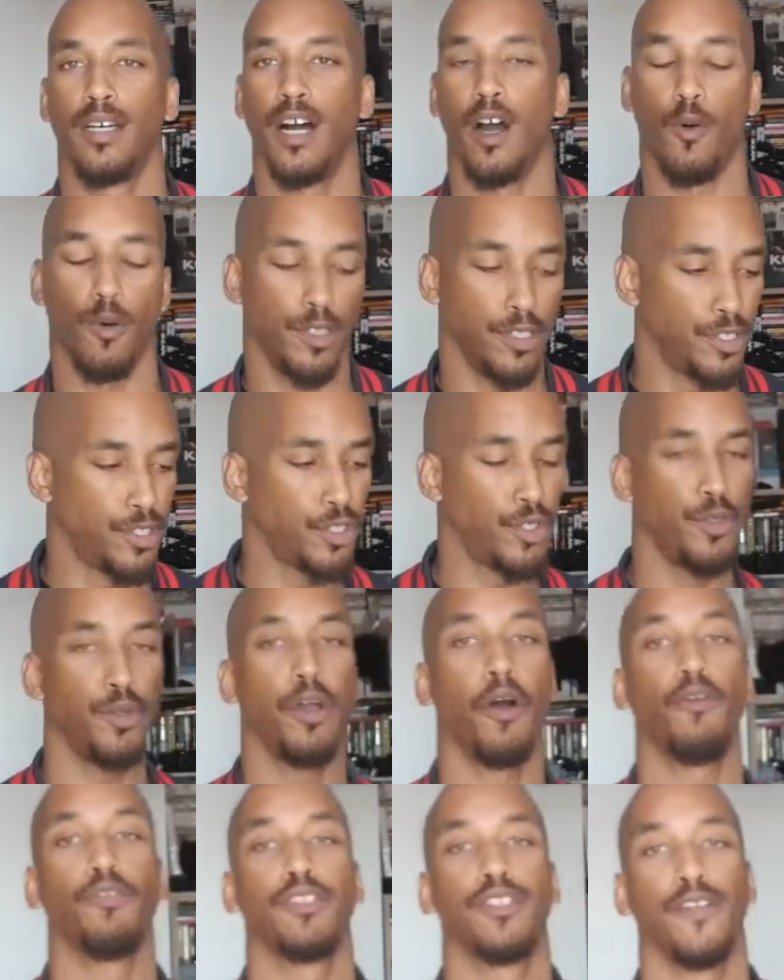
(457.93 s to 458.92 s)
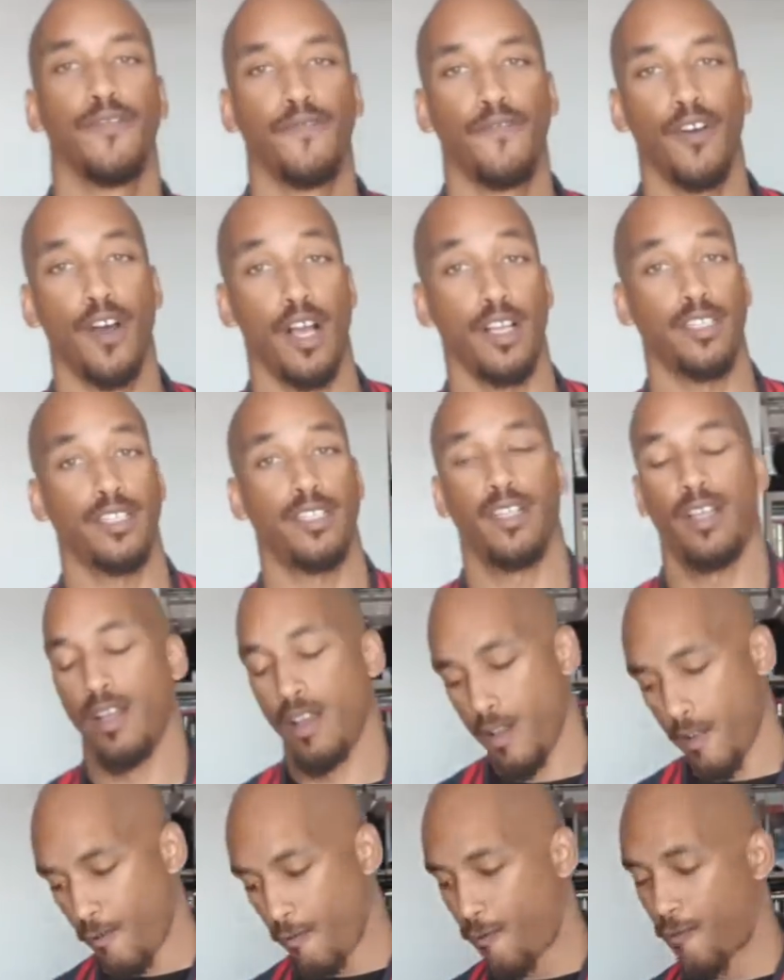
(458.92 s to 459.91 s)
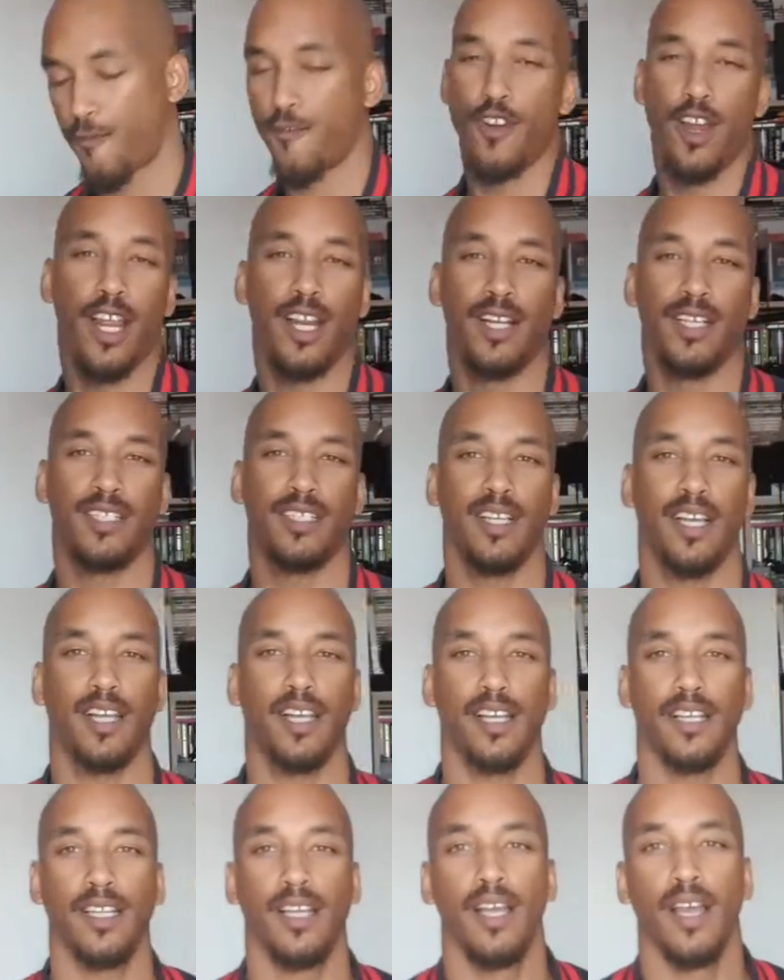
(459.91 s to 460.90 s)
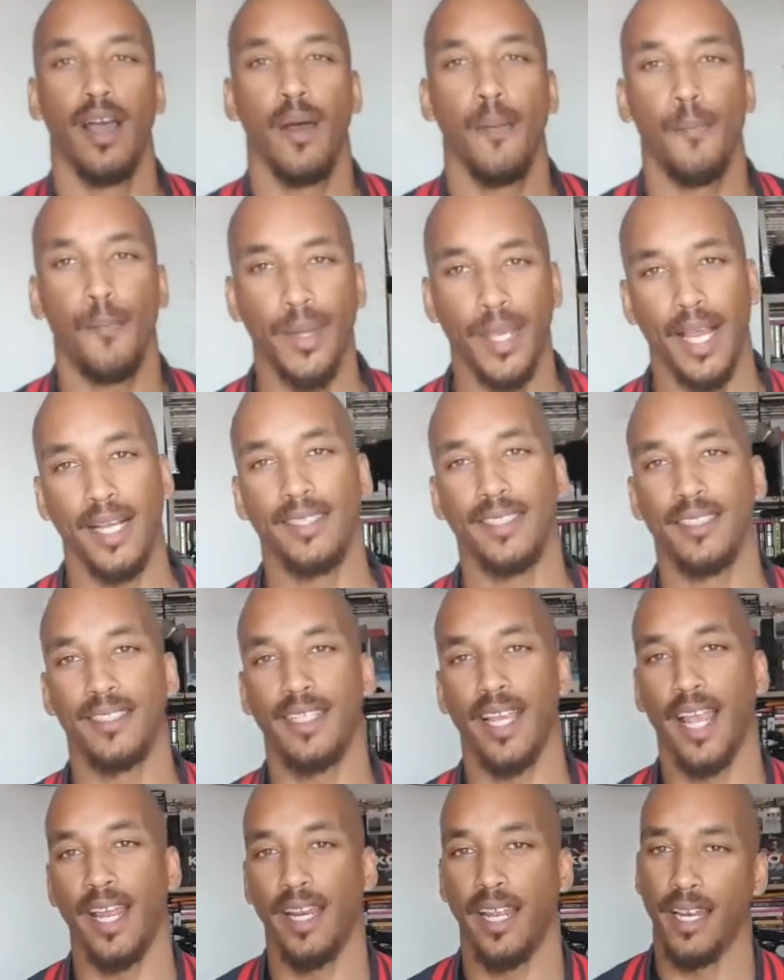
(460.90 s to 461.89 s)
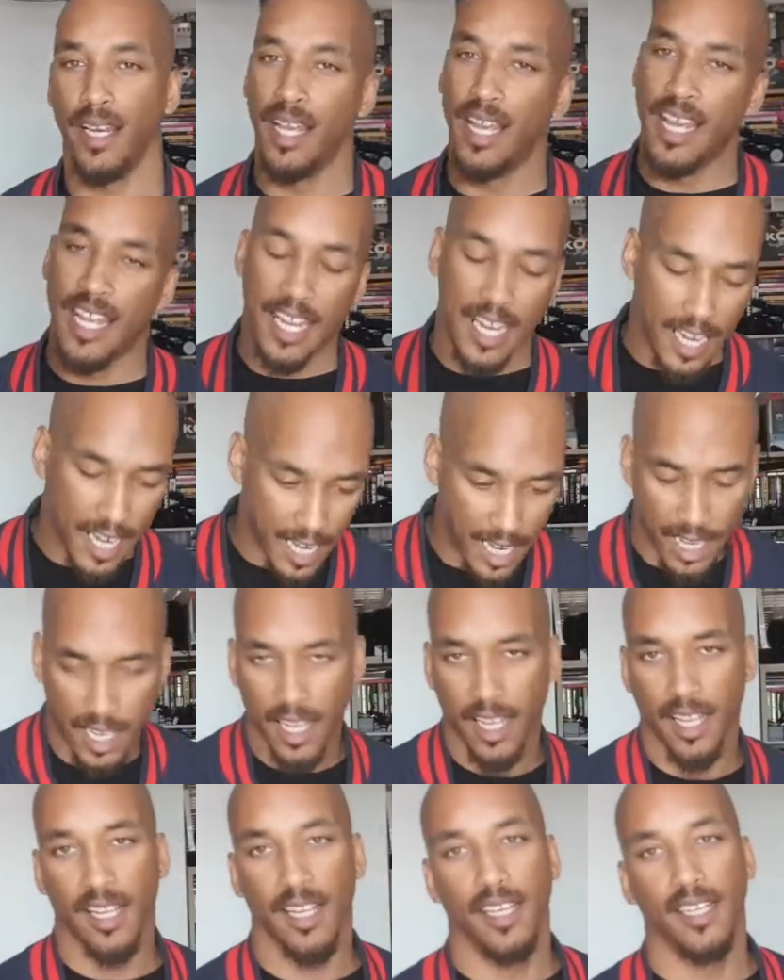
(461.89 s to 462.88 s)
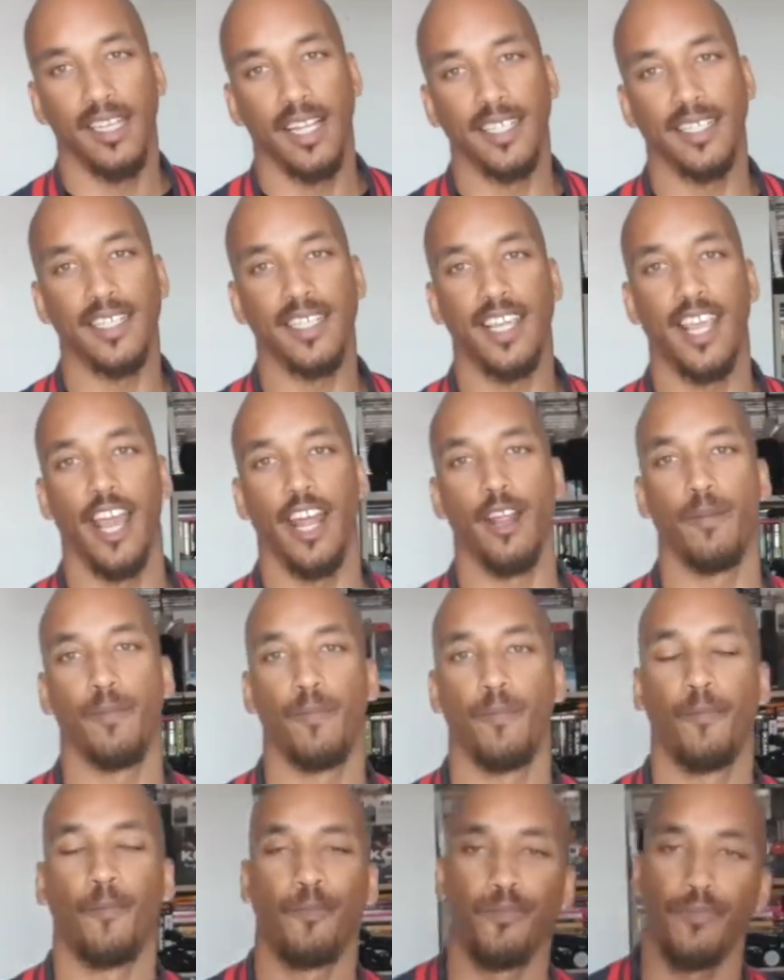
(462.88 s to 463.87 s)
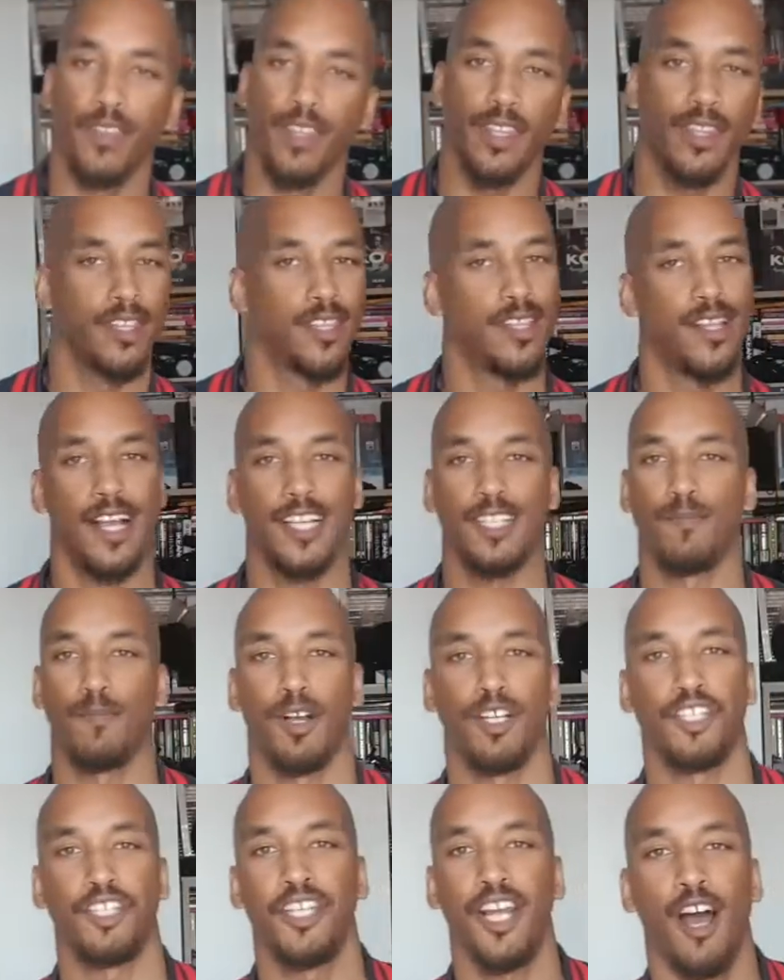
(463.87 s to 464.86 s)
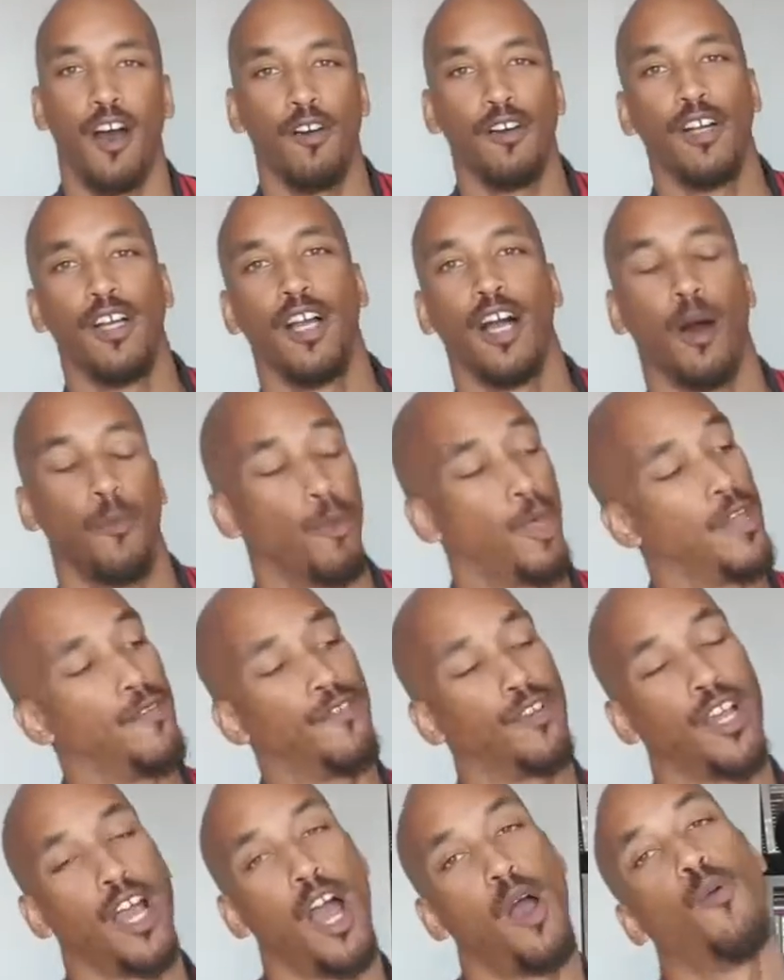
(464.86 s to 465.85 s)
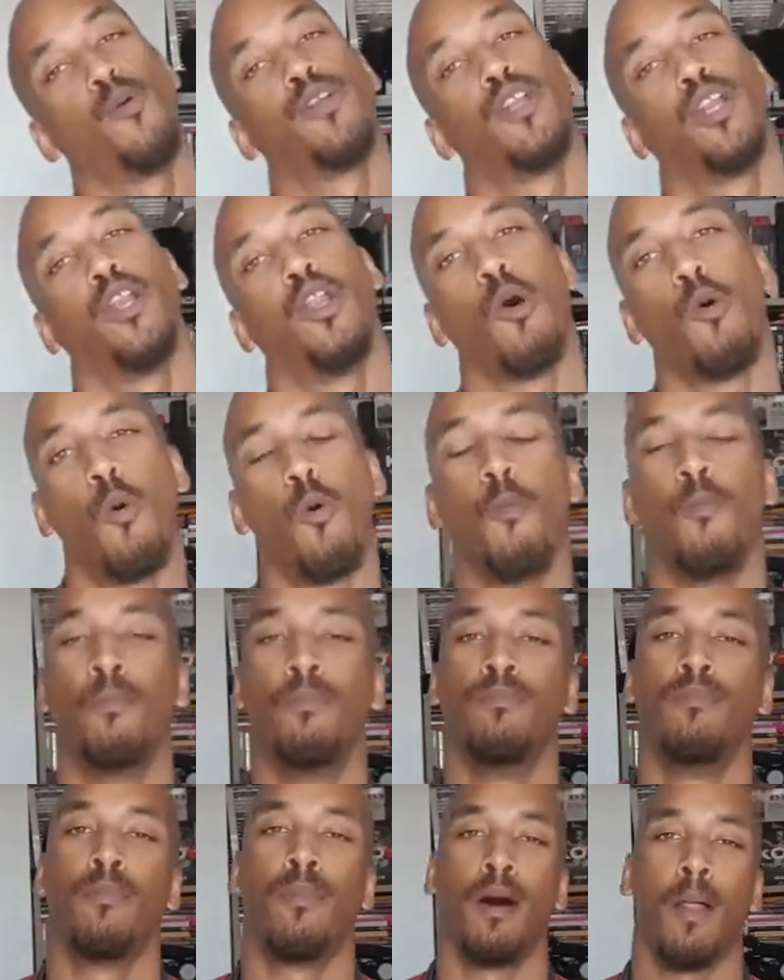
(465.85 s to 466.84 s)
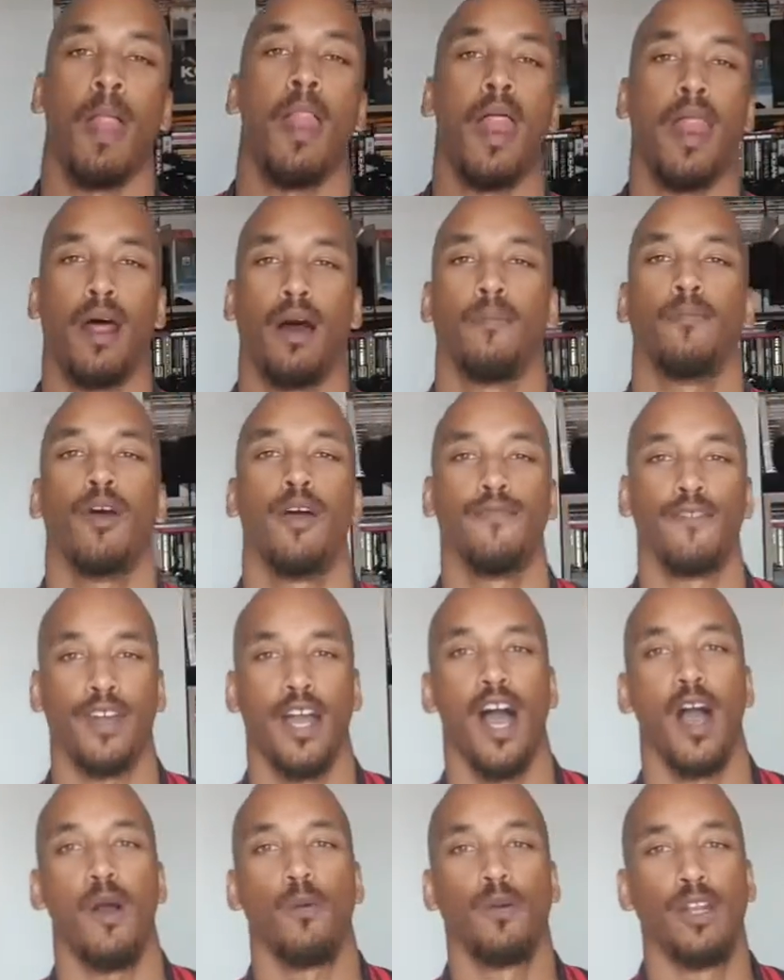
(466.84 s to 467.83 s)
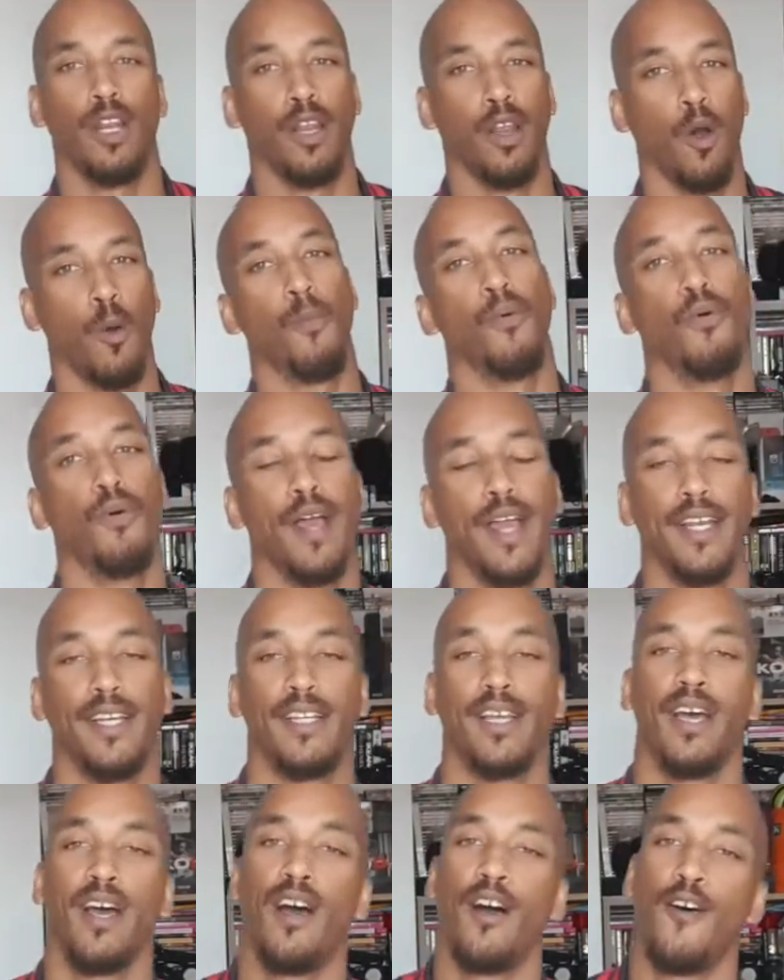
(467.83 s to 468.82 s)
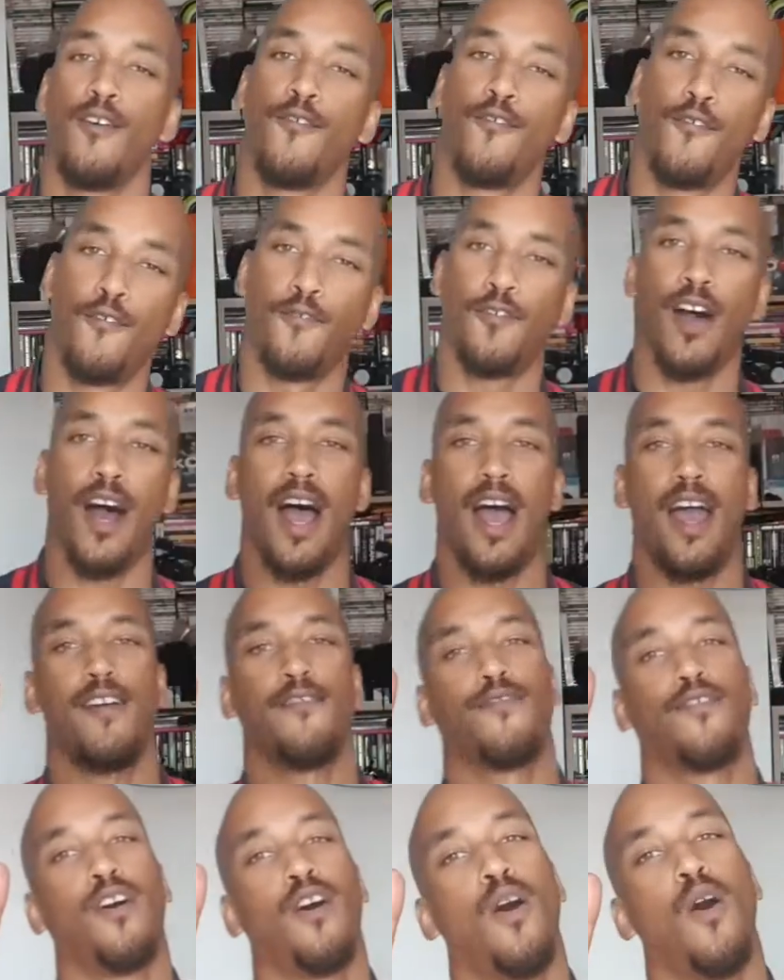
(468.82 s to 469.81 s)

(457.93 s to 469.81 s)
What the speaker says: I want 2 goals in the first, 3 in the second. Be entertaining. Let's get them. So that's my shout. I'm not even going with the low. I'm not even going with the low ball end. 5-1